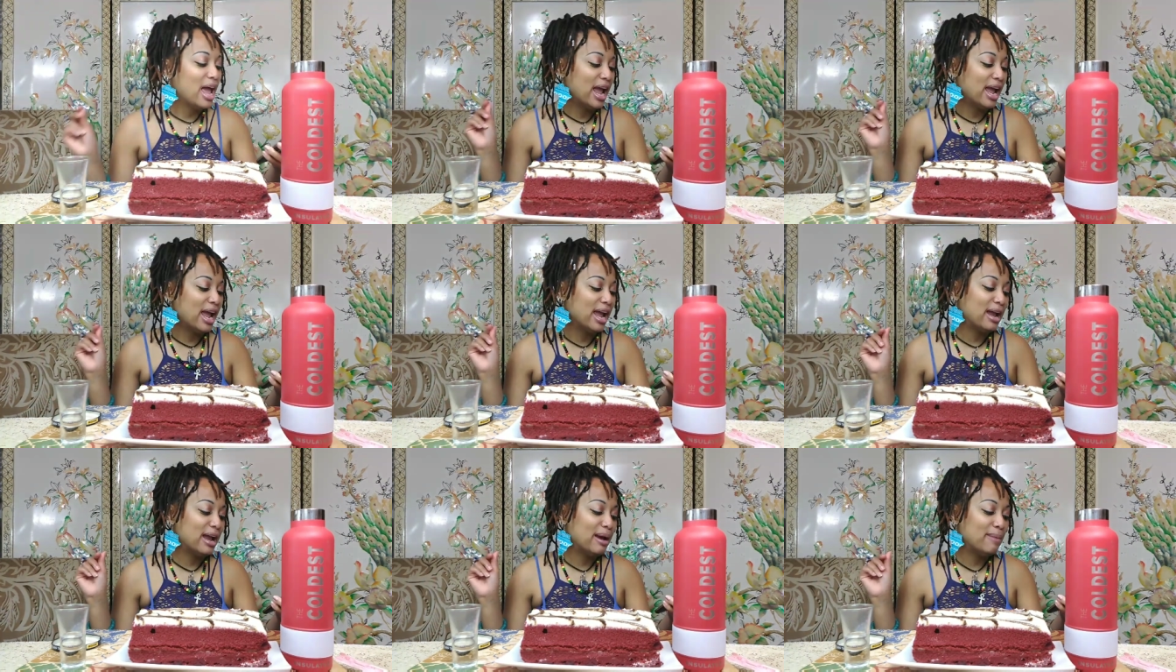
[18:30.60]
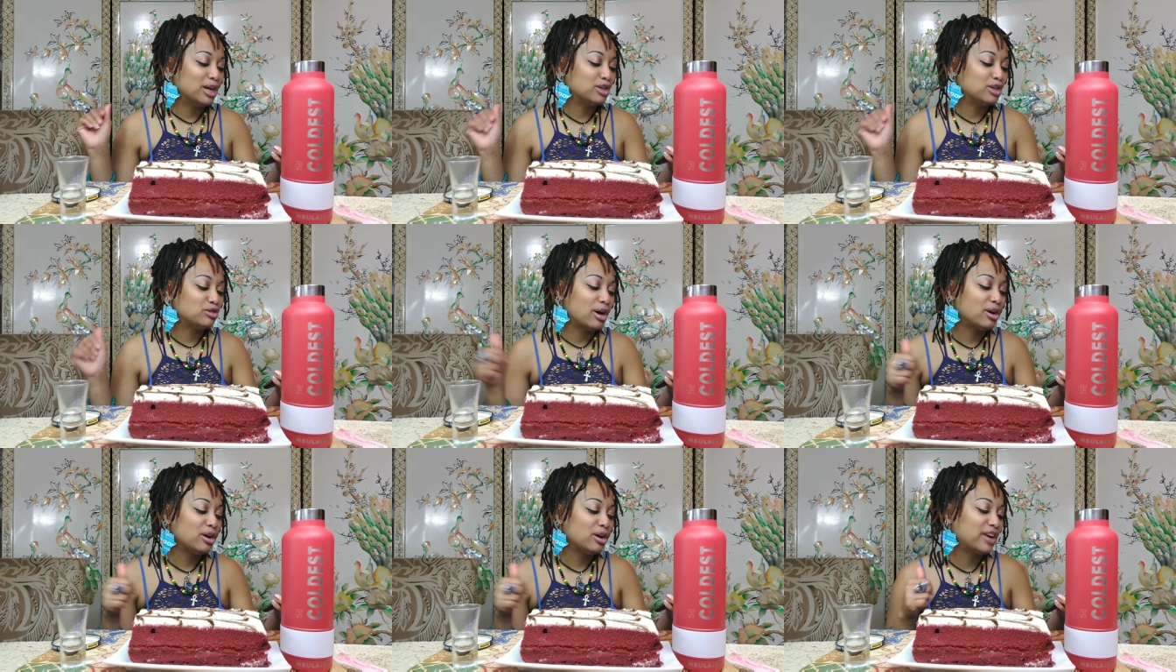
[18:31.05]
And my
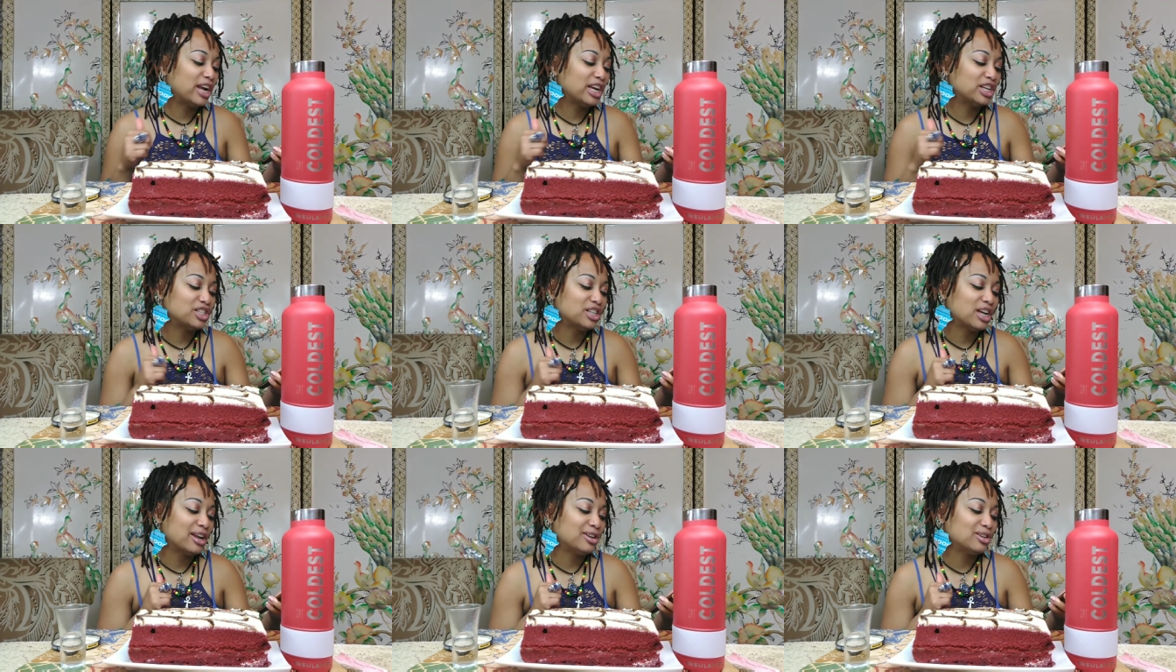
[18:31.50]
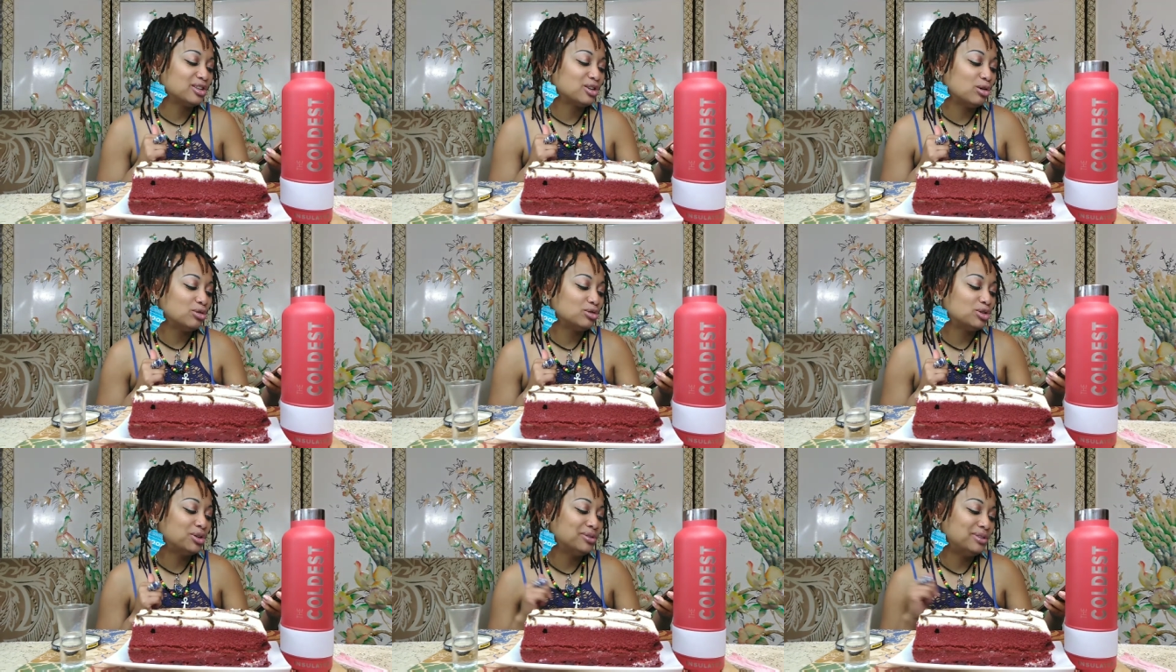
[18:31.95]
trial notification shout-outs
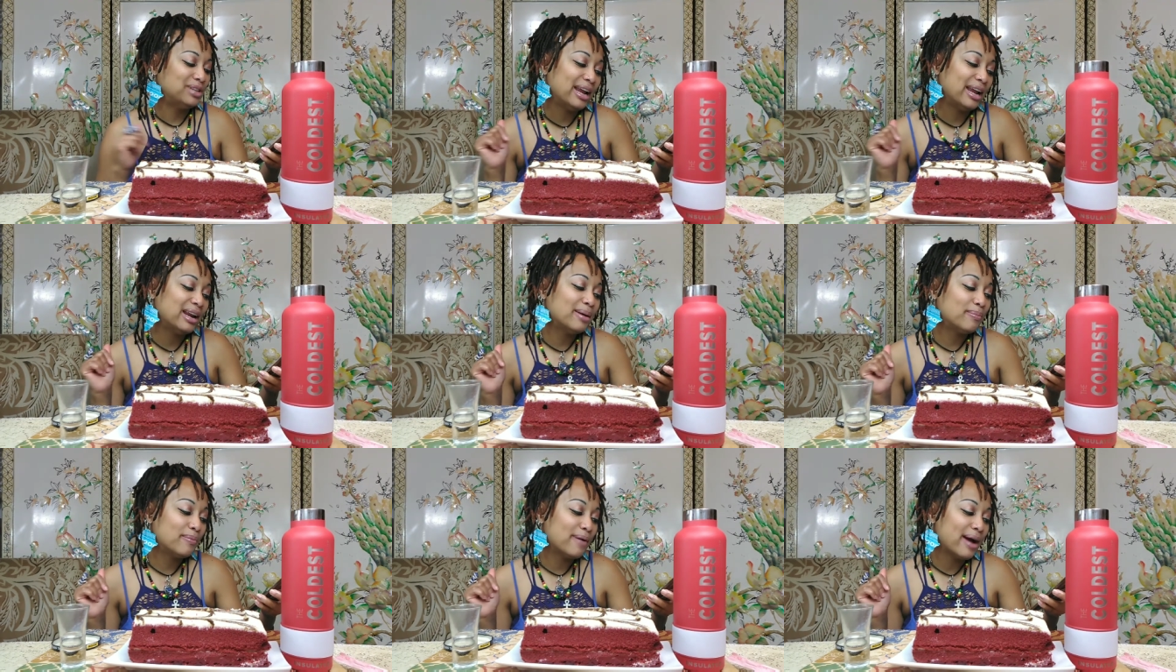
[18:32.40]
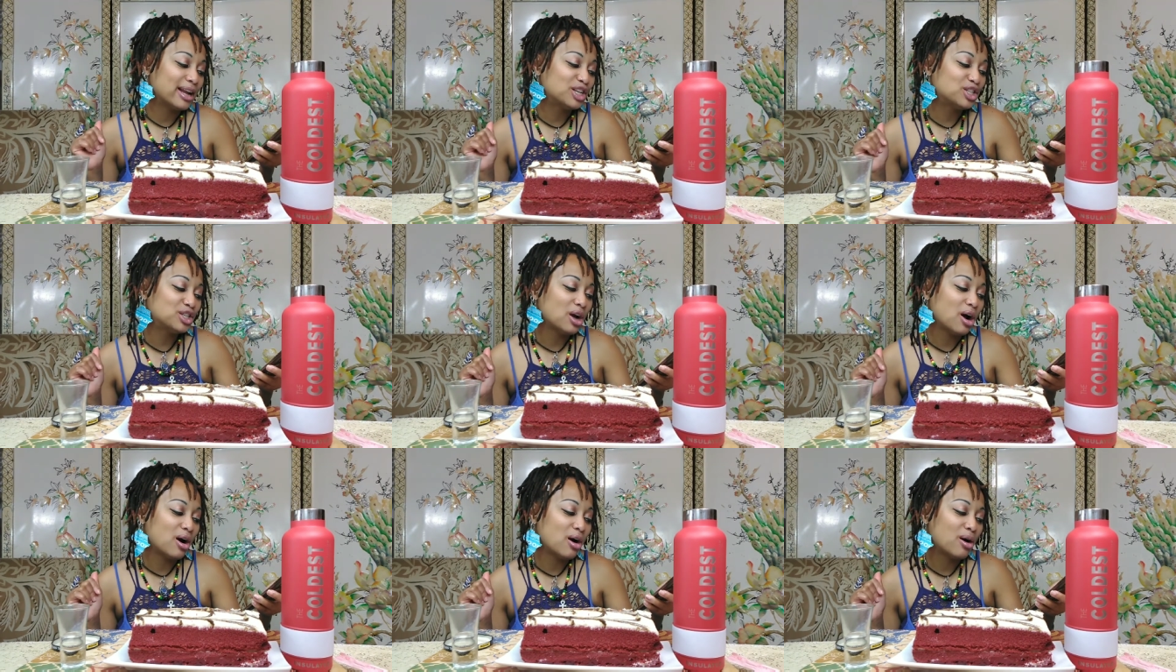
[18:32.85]
go to Dana
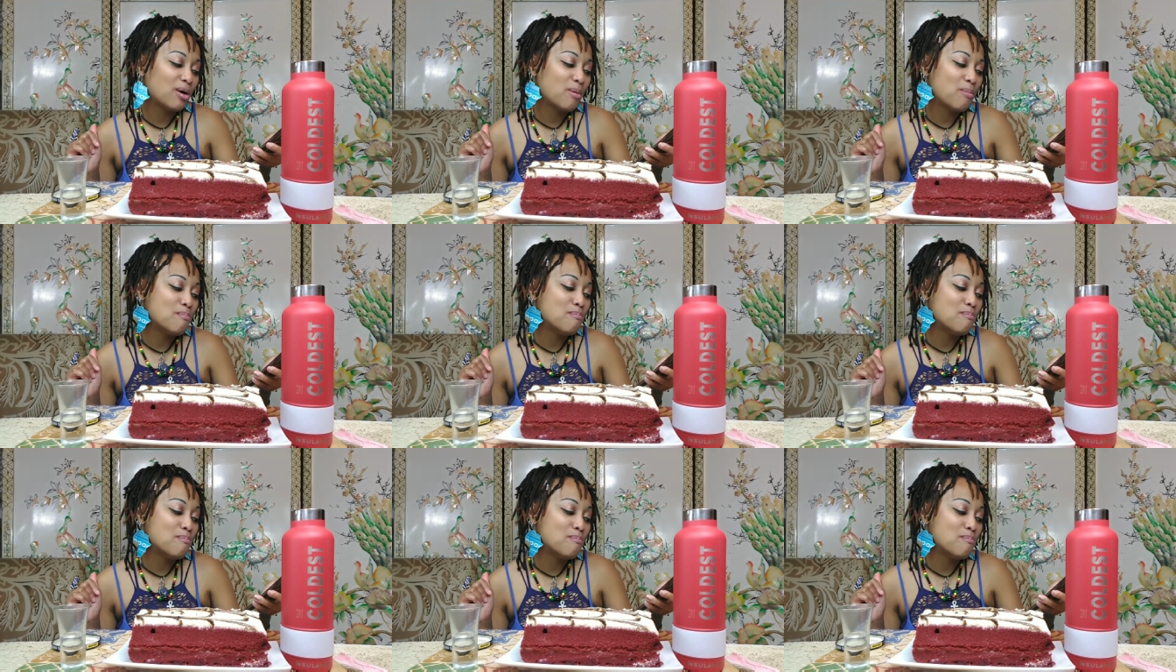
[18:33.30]
Bradshaw,